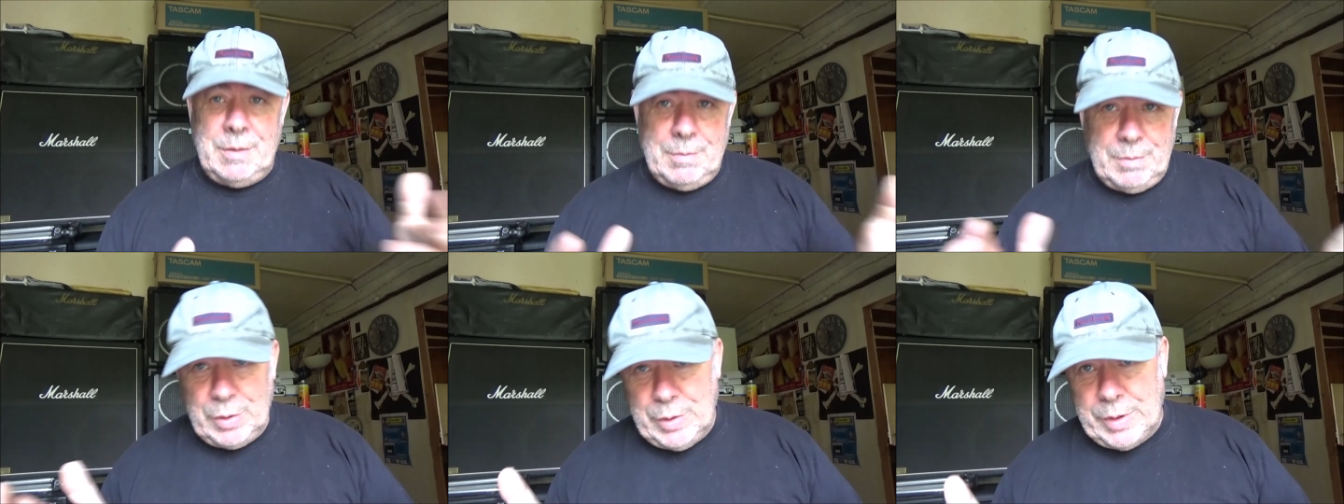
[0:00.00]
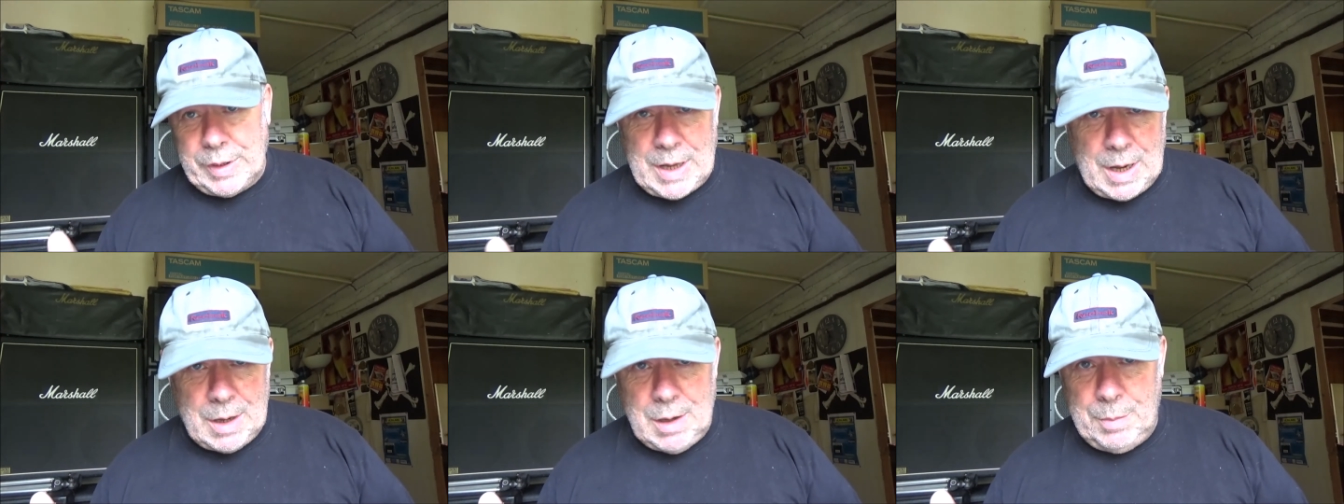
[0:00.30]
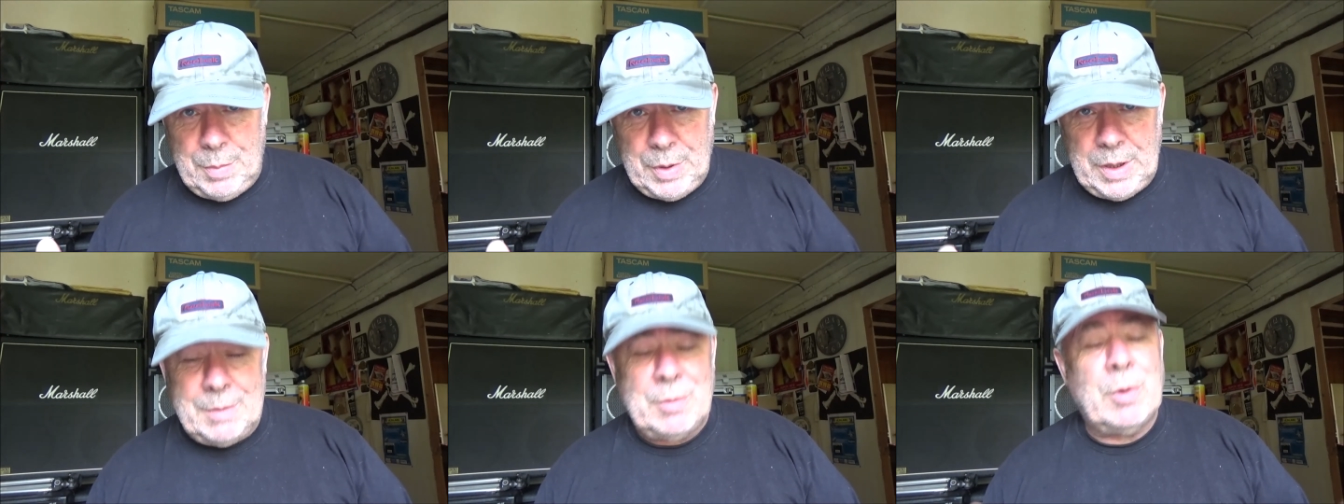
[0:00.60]
employed a couple
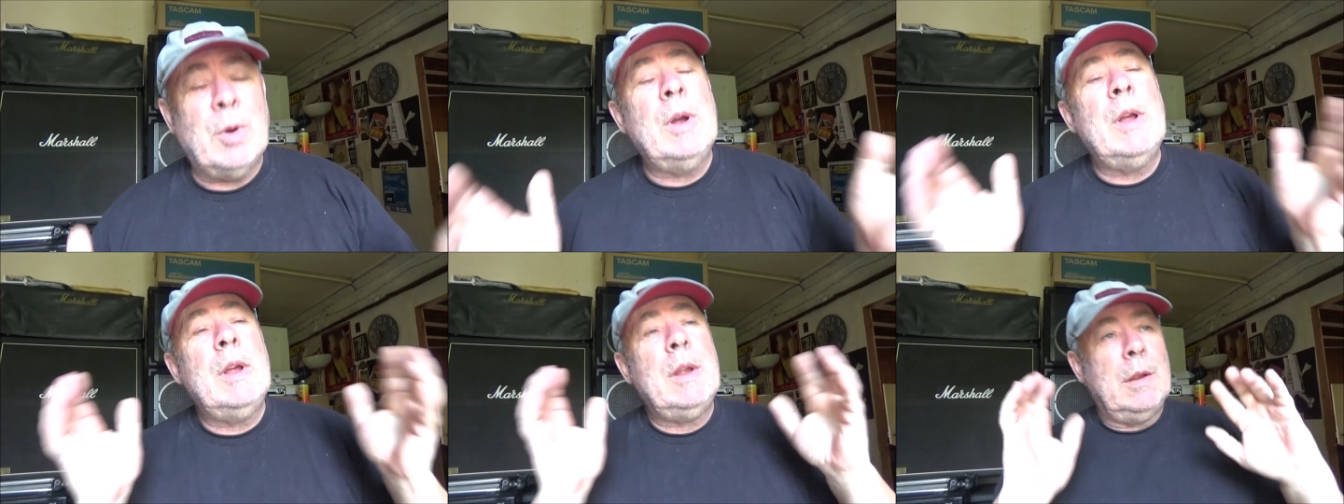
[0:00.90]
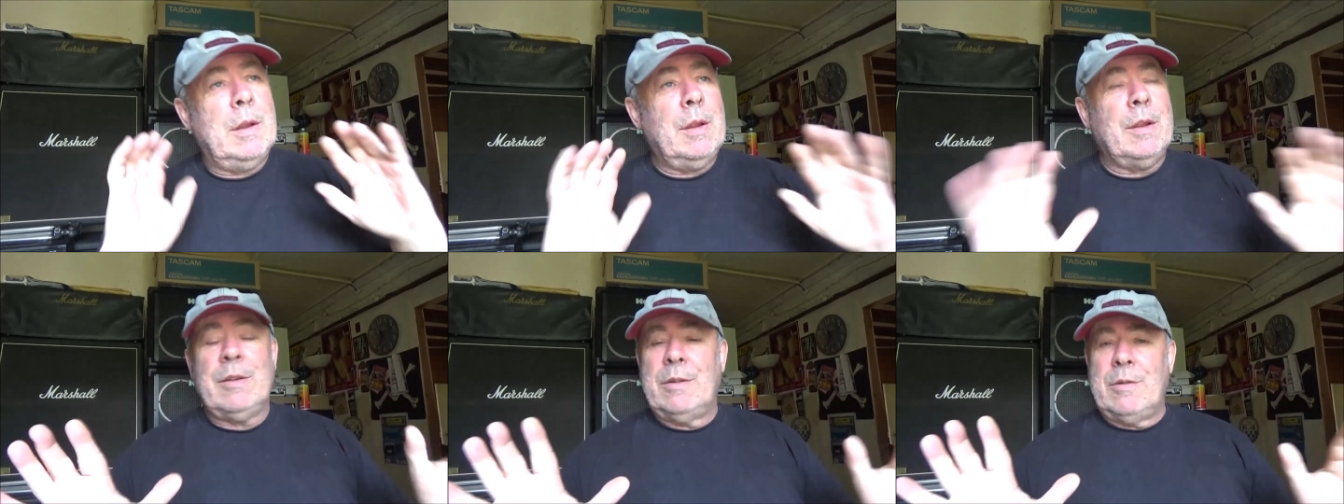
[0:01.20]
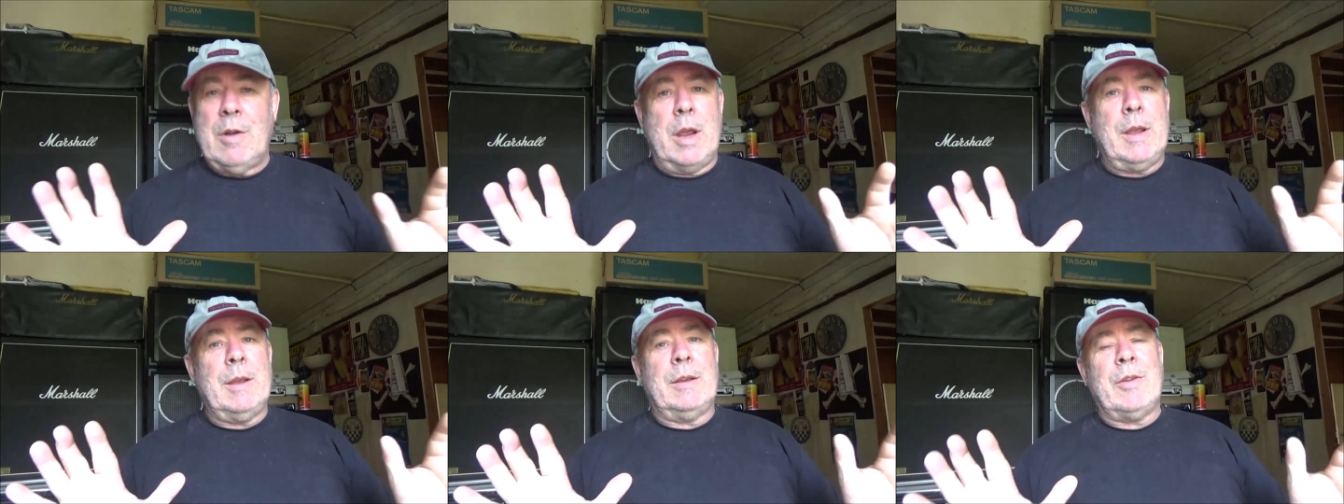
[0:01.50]
of people,
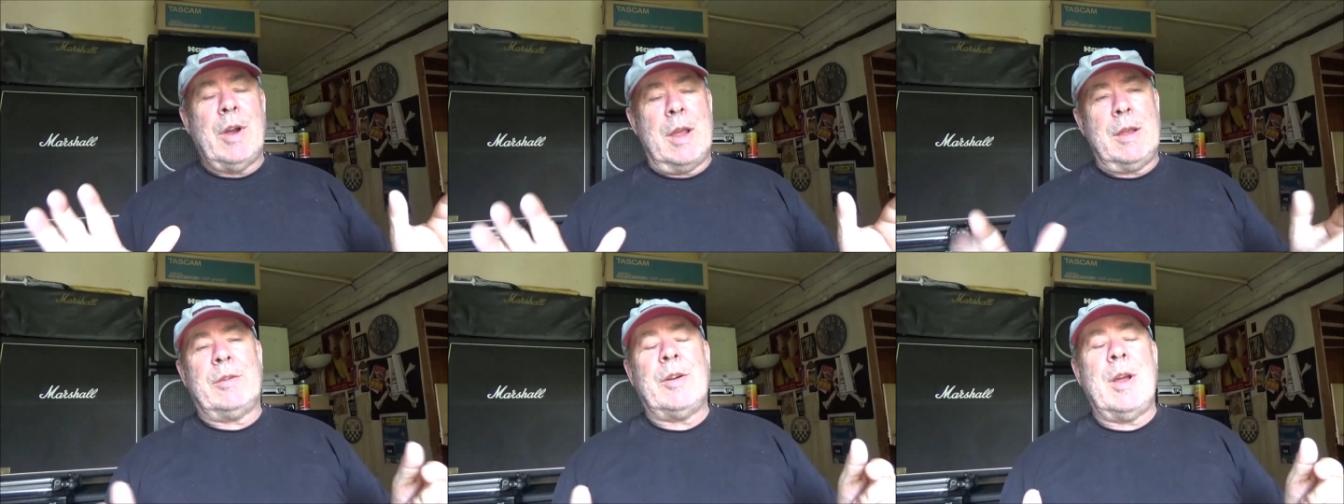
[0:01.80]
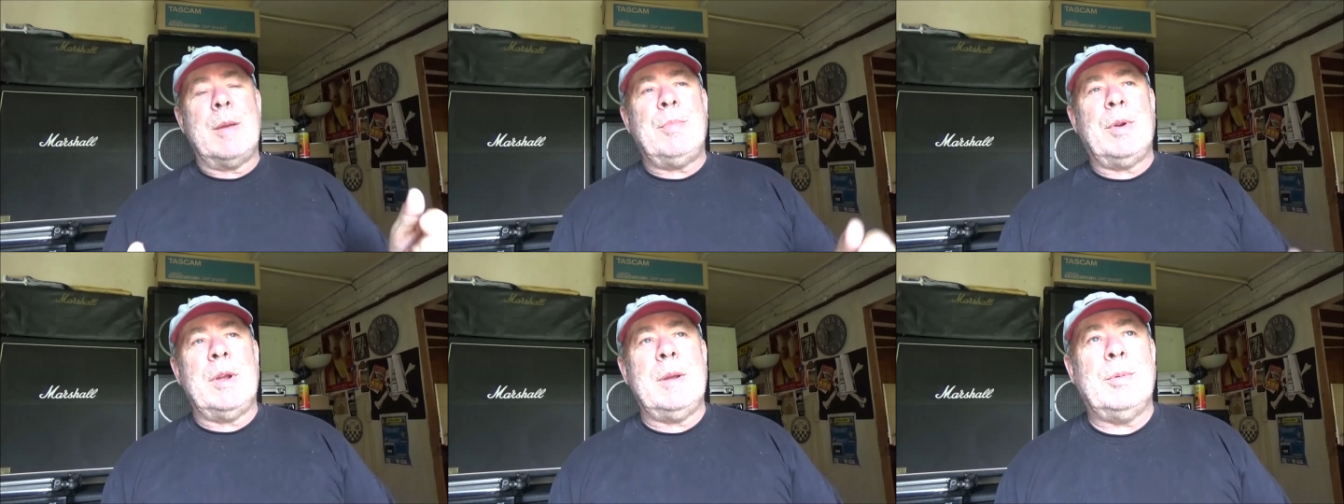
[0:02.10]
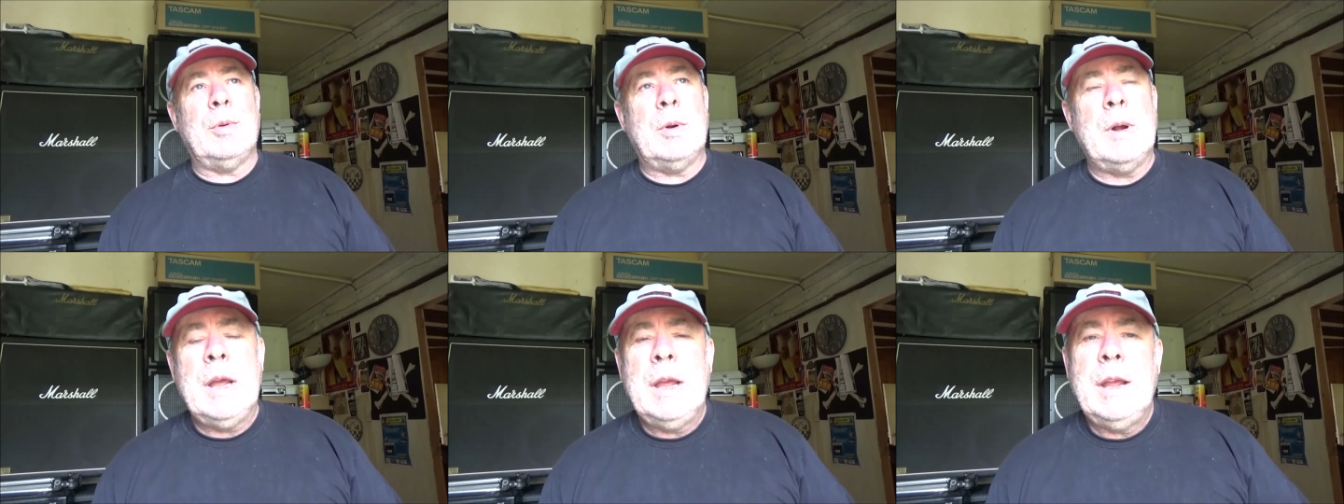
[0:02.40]
great
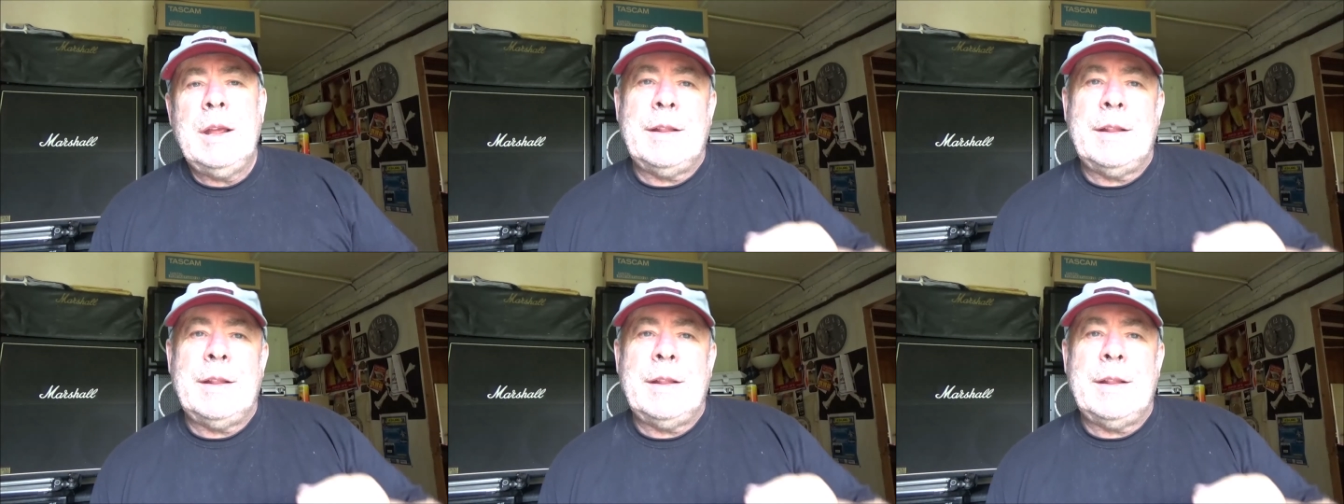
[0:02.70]
people.